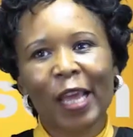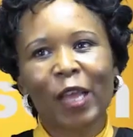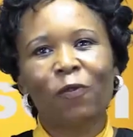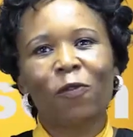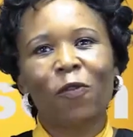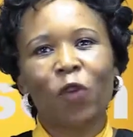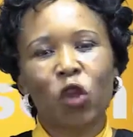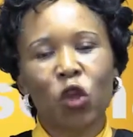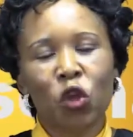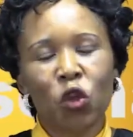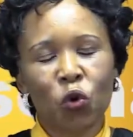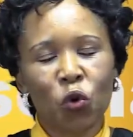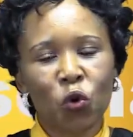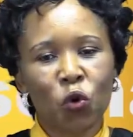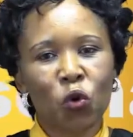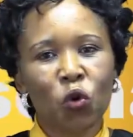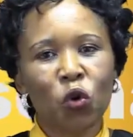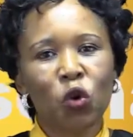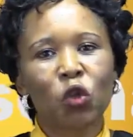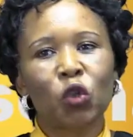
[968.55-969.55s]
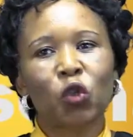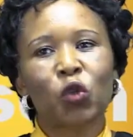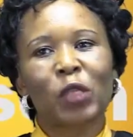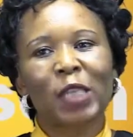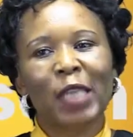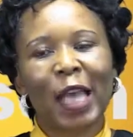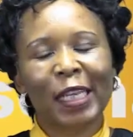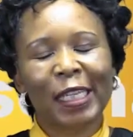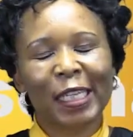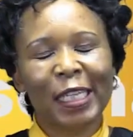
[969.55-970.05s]
For you to
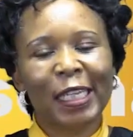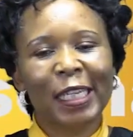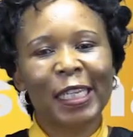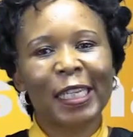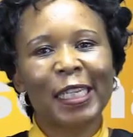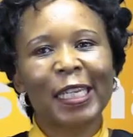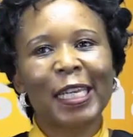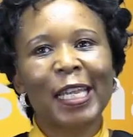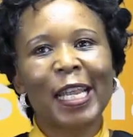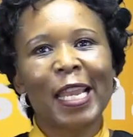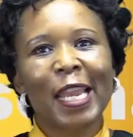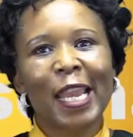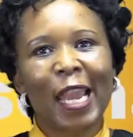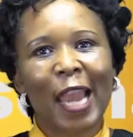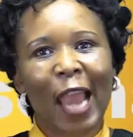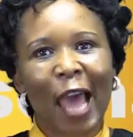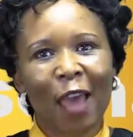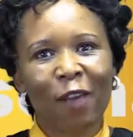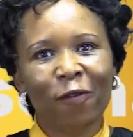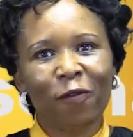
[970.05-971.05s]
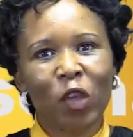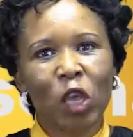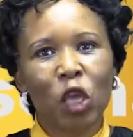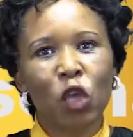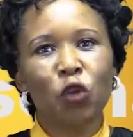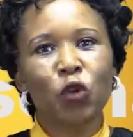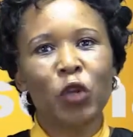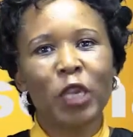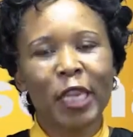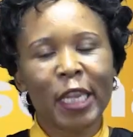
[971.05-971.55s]
succeed in life,
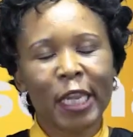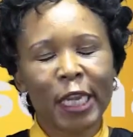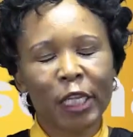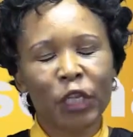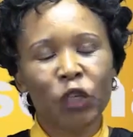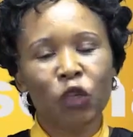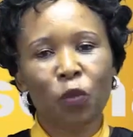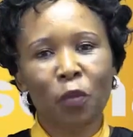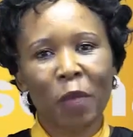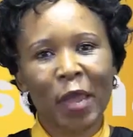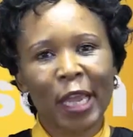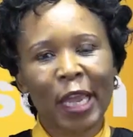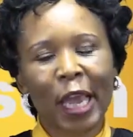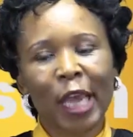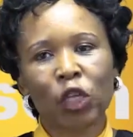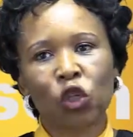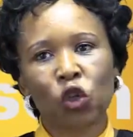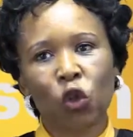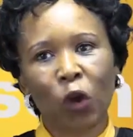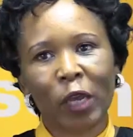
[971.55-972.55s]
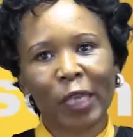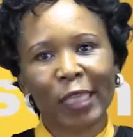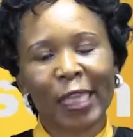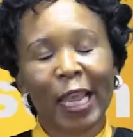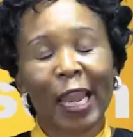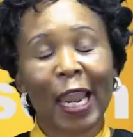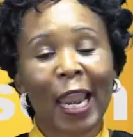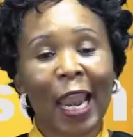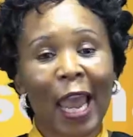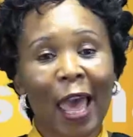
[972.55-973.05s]
you need to make a choice.
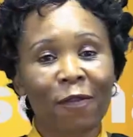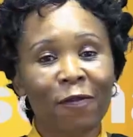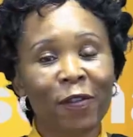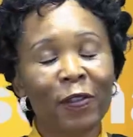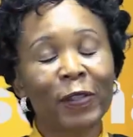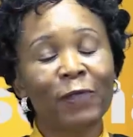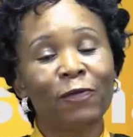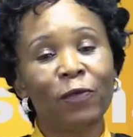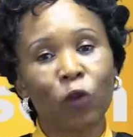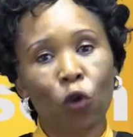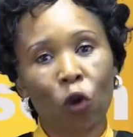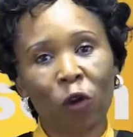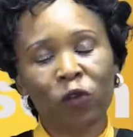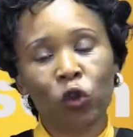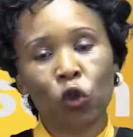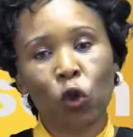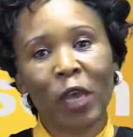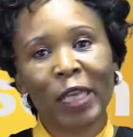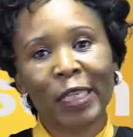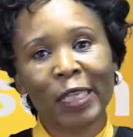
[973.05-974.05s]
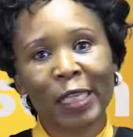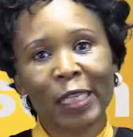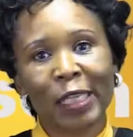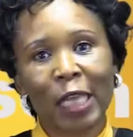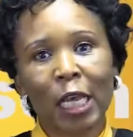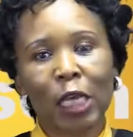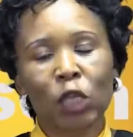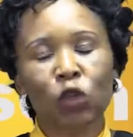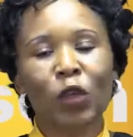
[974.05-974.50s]
Life is full of choices.